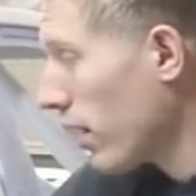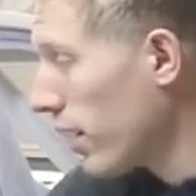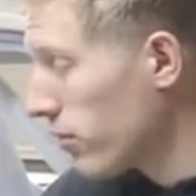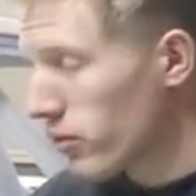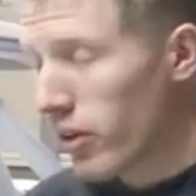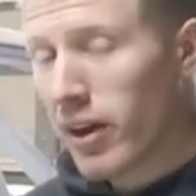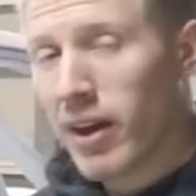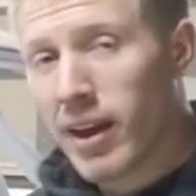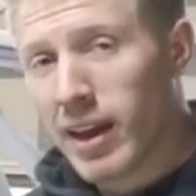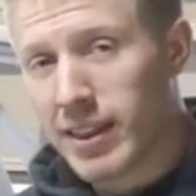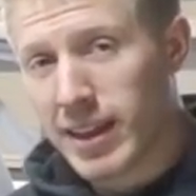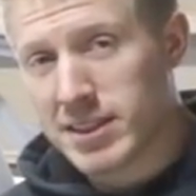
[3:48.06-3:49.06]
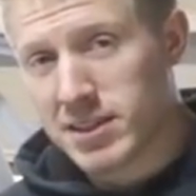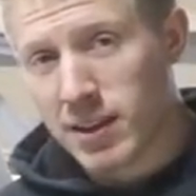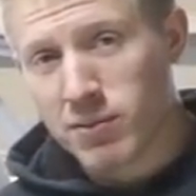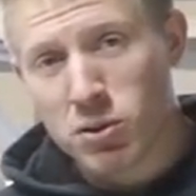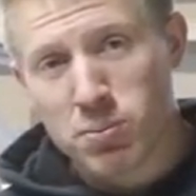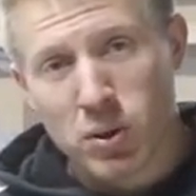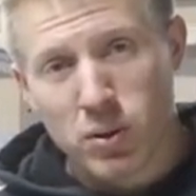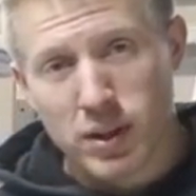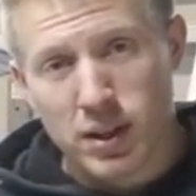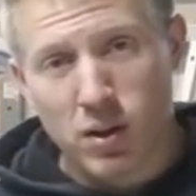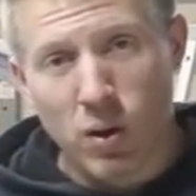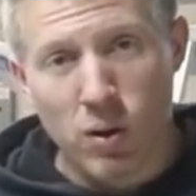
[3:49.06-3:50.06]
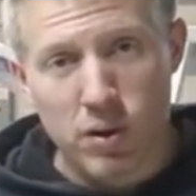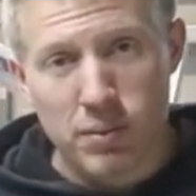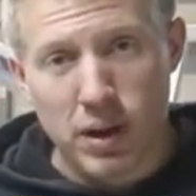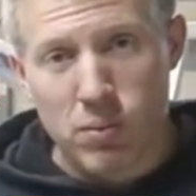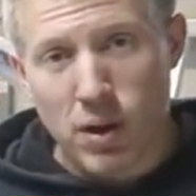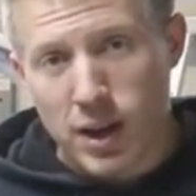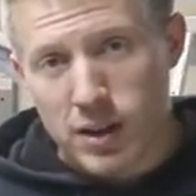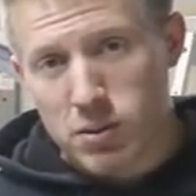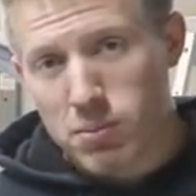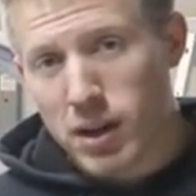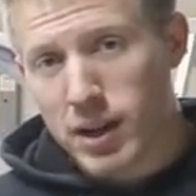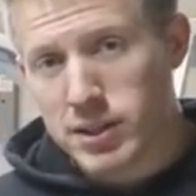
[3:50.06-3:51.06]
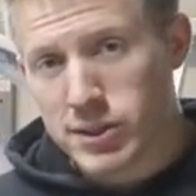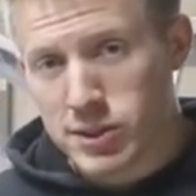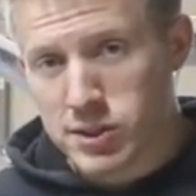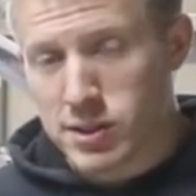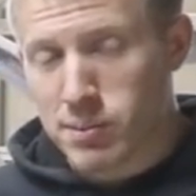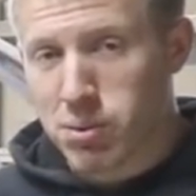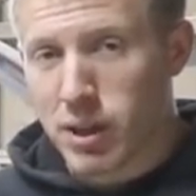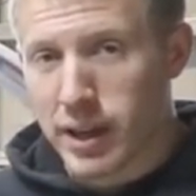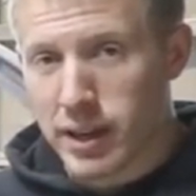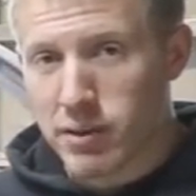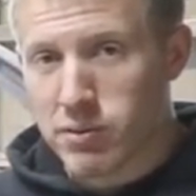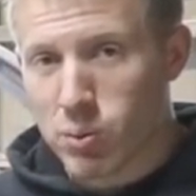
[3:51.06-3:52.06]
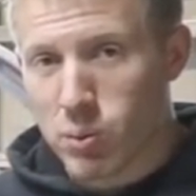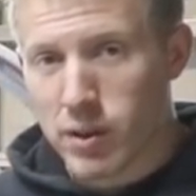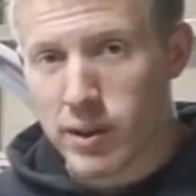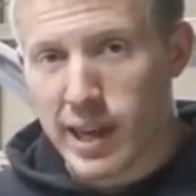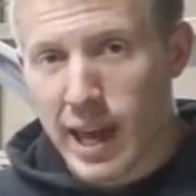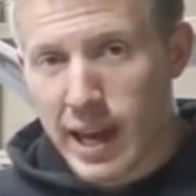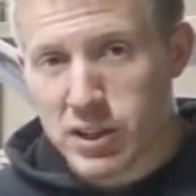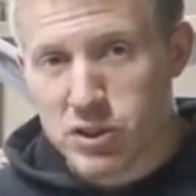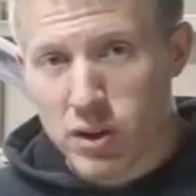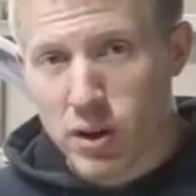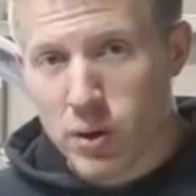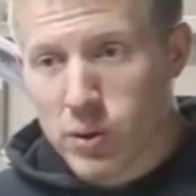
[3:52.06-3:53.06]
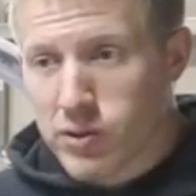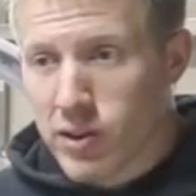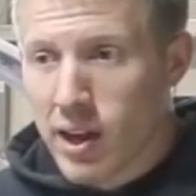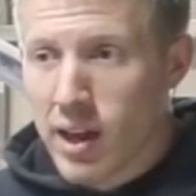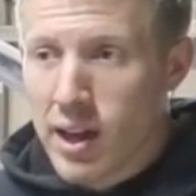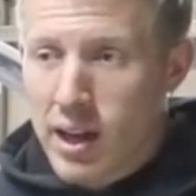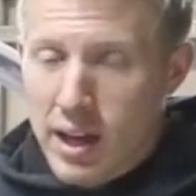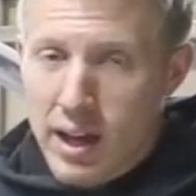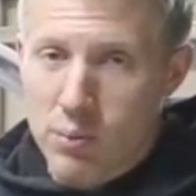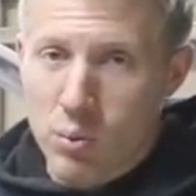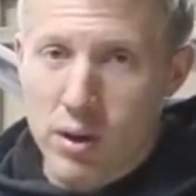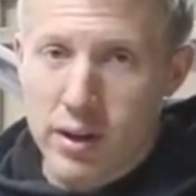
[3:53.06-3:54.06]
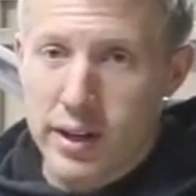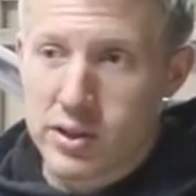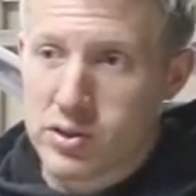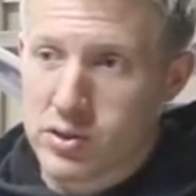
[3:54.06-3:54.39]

left, and that's after building all of my rocker boxes, the plating for where the cage goes, and whatnot.